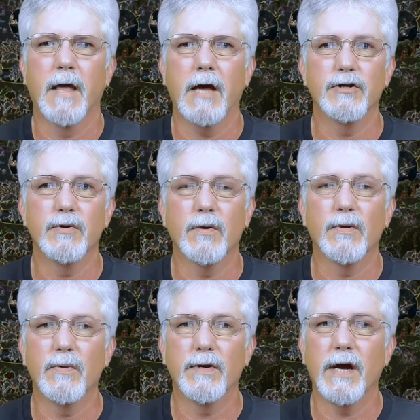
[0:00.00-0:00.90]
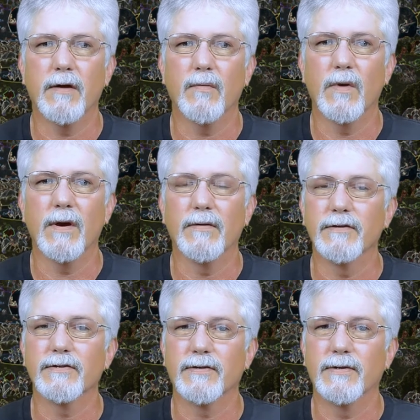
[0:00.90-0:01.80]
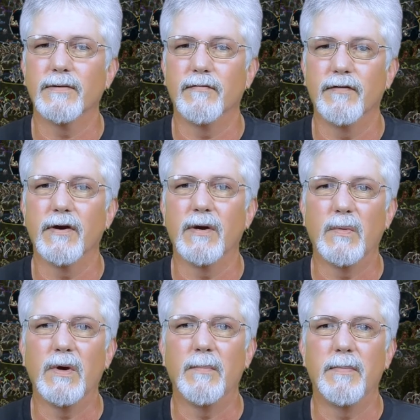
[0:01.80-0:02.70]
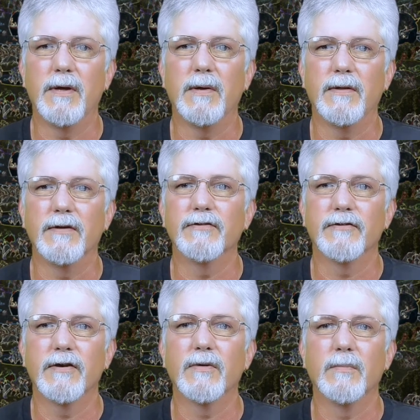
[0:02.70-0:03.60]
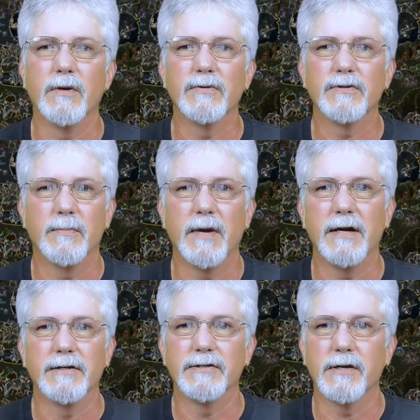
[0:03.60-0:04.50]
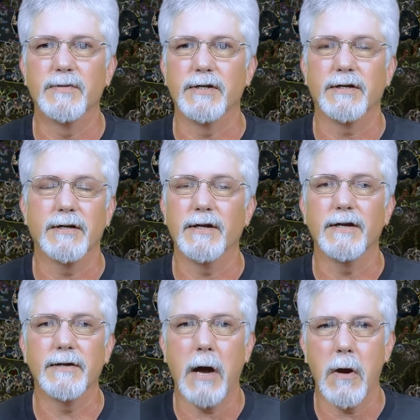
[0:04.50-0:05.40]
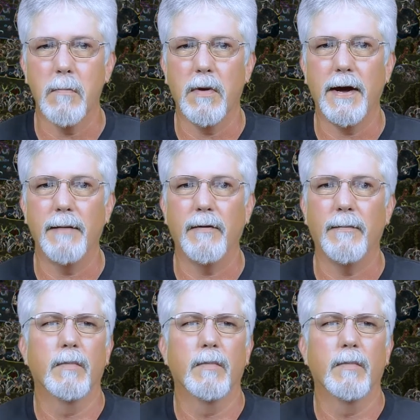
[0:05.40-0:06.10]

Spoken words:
As you are no doubt aware, this could very well be the single most debated subject in the entire Bible.